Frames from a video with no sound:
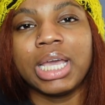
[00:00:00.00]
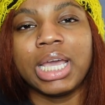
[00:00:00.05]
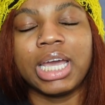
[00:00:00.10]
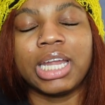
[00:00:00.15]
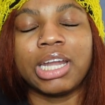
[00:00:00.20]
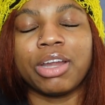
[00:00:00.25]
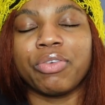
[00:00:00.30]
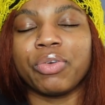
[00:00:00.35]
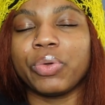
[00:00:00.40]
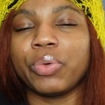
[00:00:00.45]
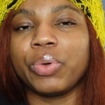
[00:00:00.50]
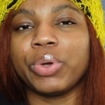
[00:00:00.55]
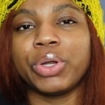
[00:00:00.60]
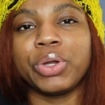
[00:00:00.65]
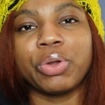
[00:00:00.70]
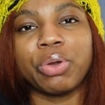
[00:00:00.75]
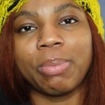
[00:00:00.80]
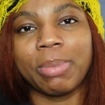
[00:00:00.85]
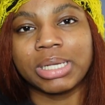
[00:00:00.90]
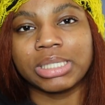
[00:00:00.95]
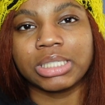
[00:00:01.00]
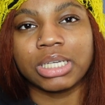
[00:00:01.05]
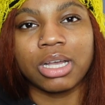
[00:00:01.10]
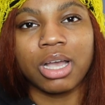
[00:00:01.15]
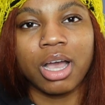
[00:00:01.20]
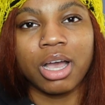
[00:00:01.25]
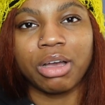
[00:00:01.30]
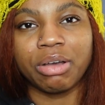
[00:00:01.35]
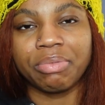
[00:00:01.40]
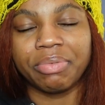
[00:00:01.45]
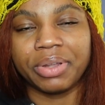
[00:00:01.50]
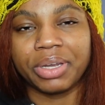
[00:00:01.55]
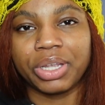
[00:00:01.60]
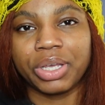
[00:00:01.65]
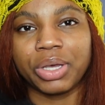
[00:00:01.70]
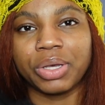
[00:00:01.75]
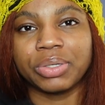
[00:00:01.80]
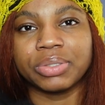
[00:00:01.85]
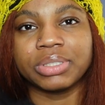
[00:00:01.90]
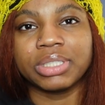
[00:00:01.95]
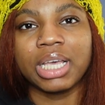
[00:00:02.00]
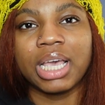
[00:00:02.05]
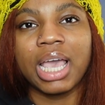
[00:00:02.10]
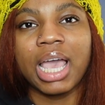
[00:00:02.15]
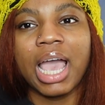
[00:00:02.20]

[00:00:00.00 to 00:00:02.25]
and I recorded all my Chicago videos,